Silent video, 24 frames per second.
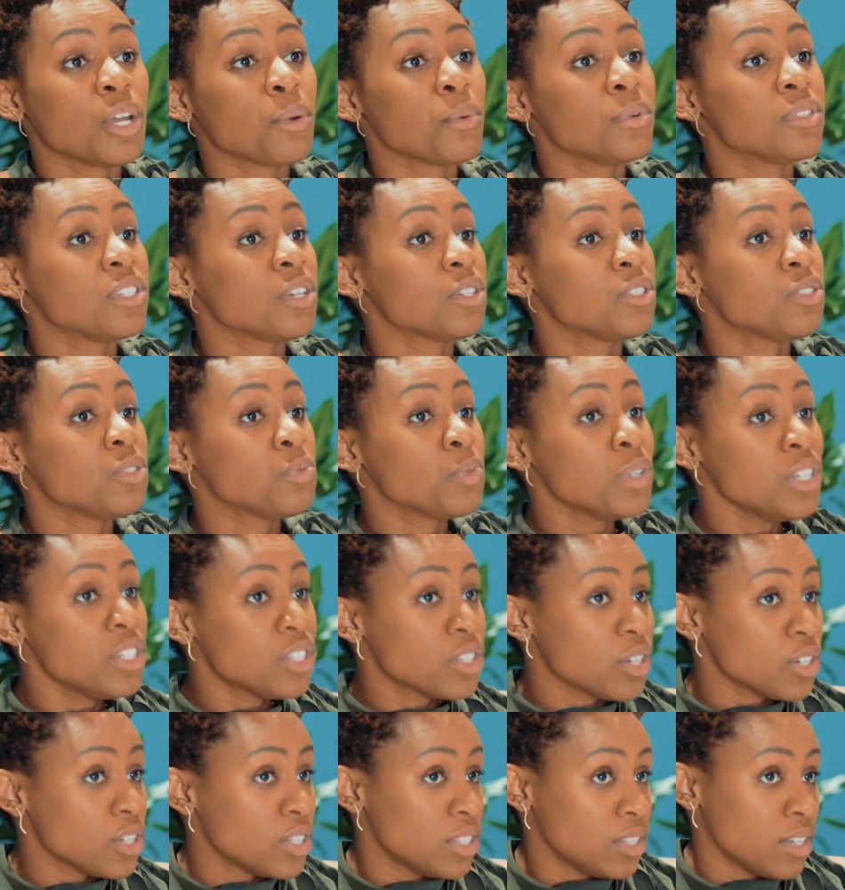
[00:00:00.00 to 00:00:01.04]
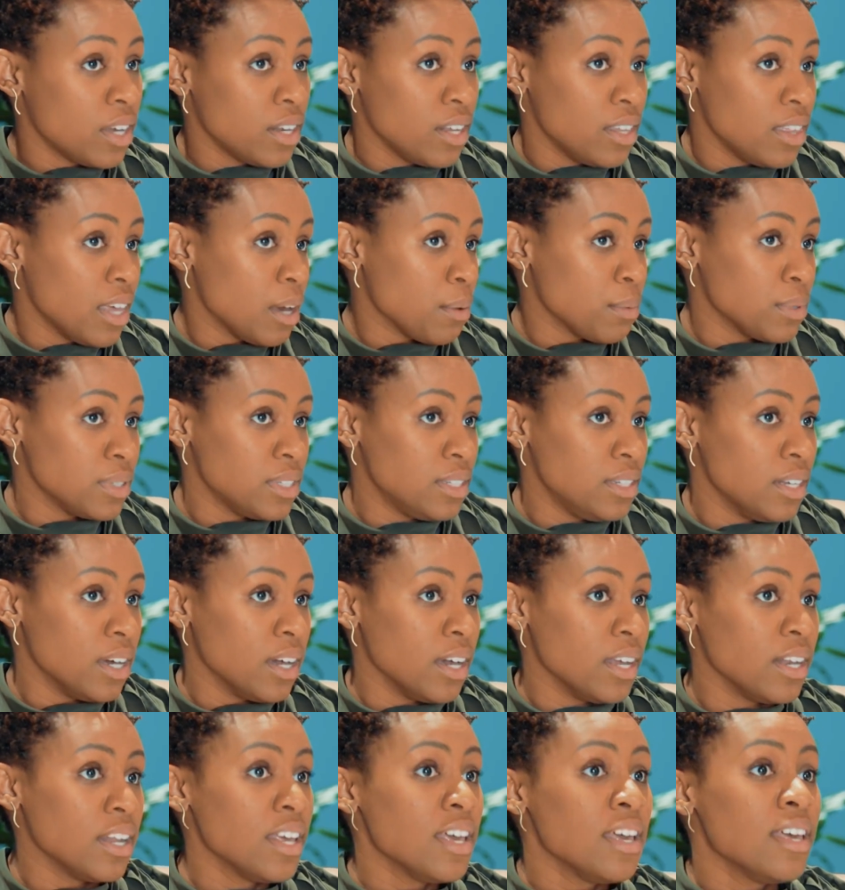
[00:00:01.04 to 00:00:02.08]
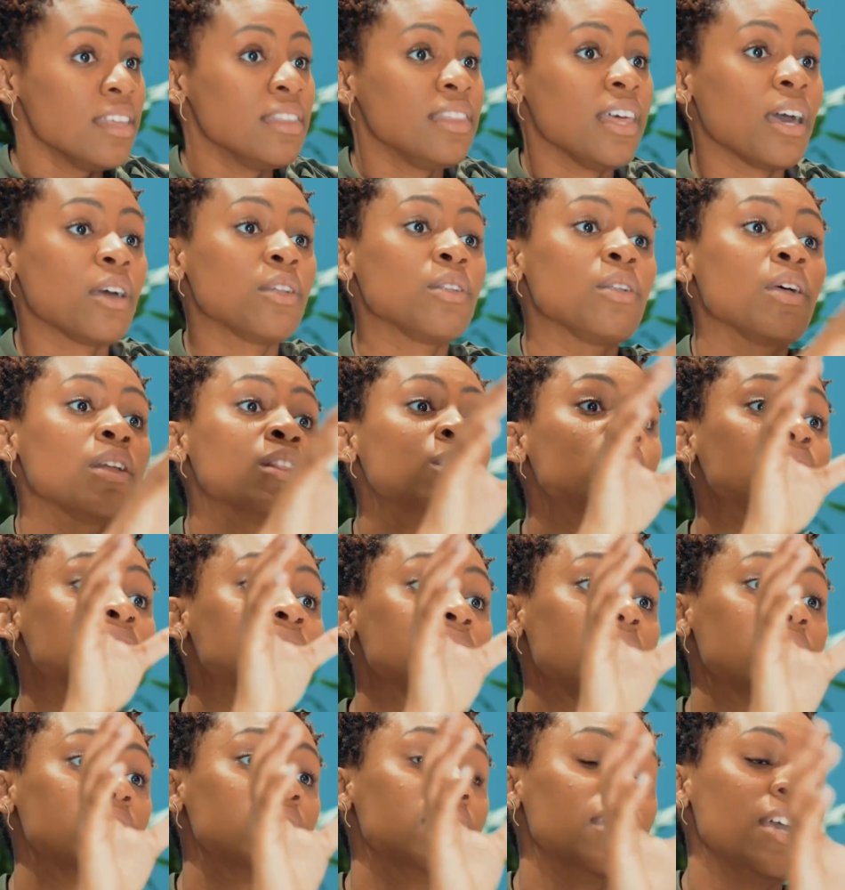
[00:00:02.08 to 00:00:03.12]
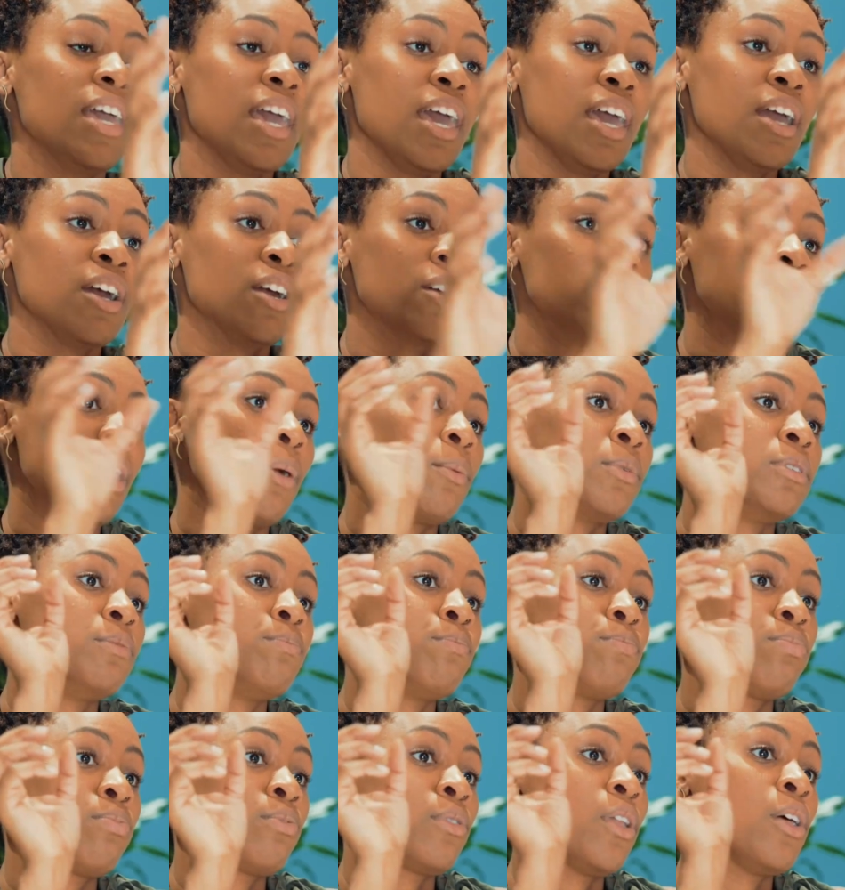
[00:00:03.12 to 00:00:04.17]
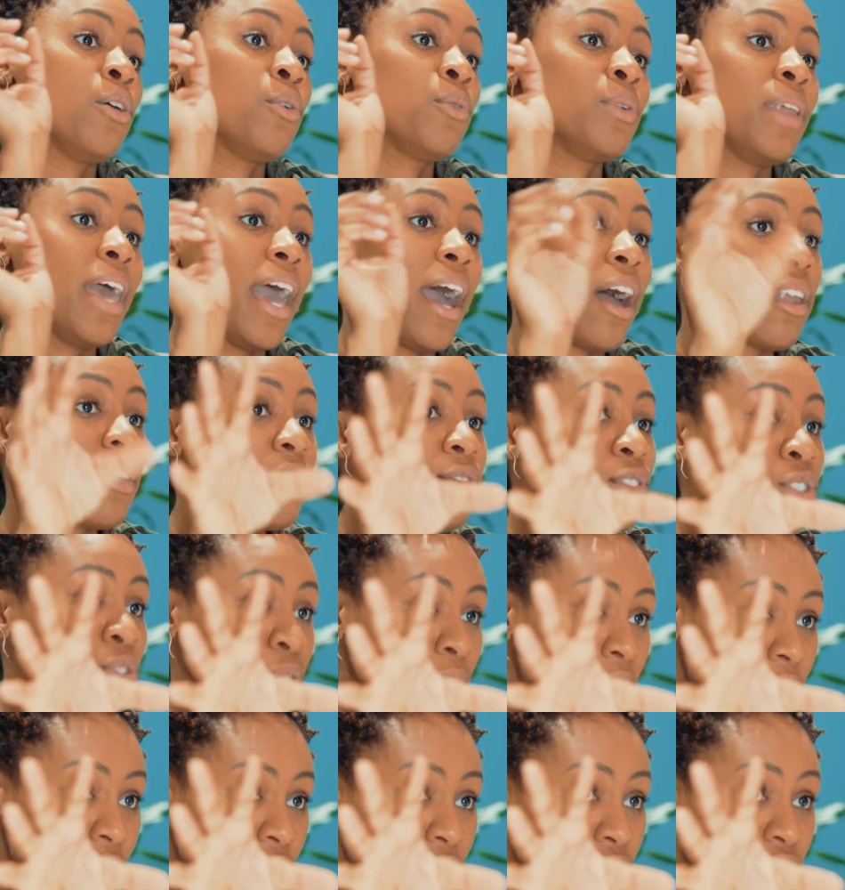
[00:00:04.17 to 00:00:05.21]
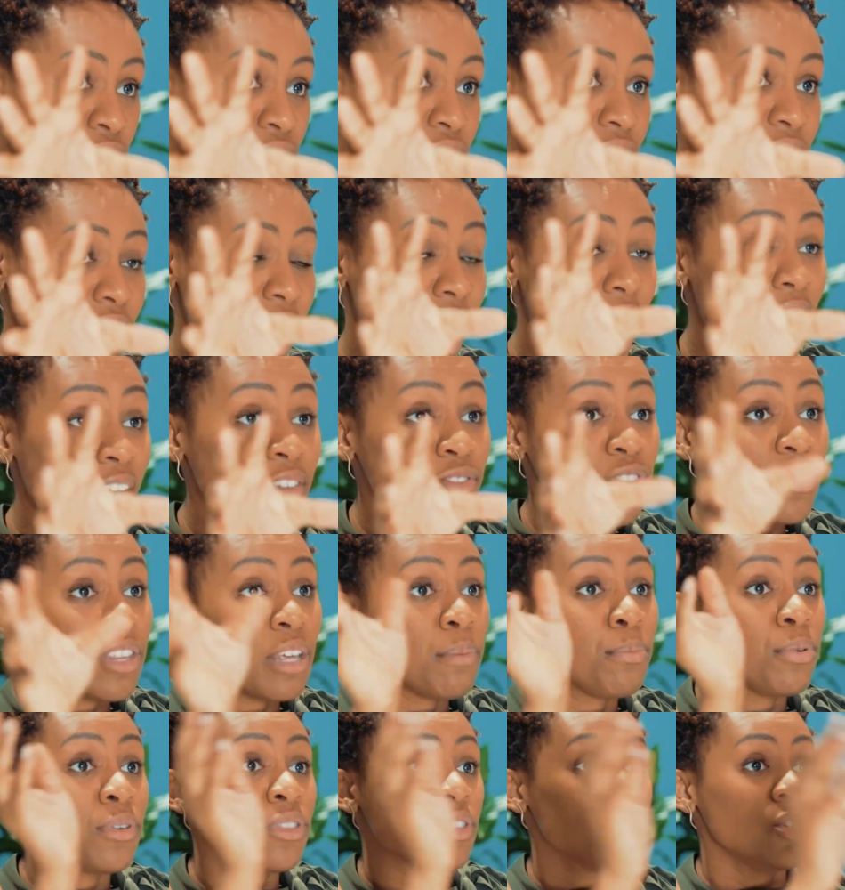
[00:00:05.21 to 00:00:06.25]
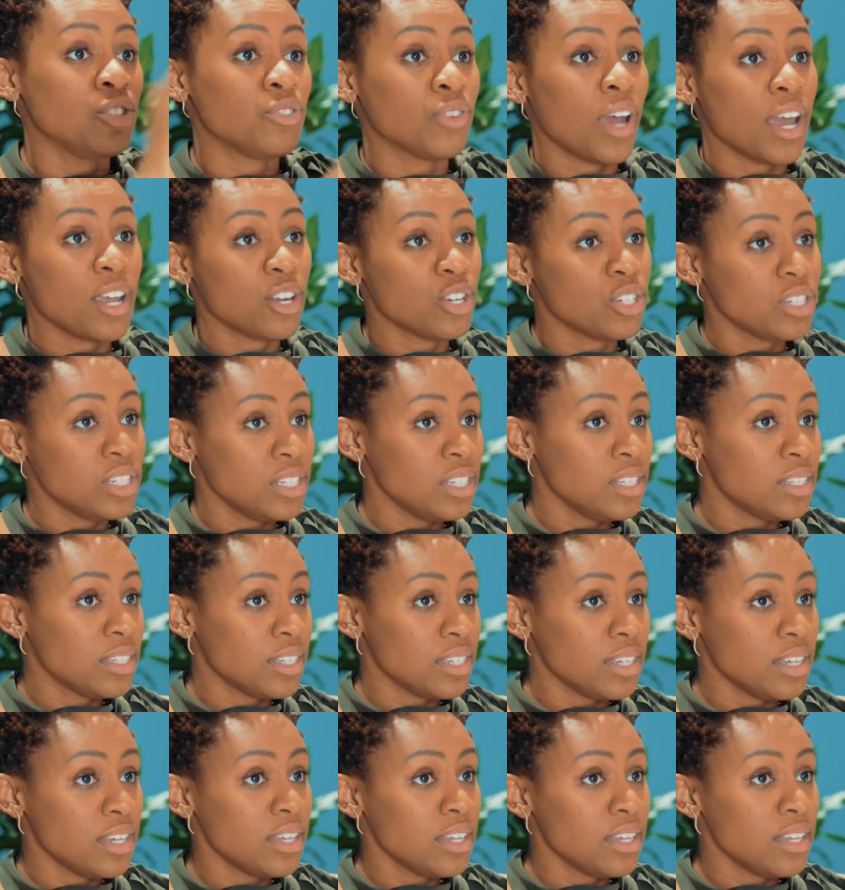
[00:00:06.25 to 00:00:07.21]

There was this research study that was done that looked at the air that was blown out of dryers after they put the dryer sheets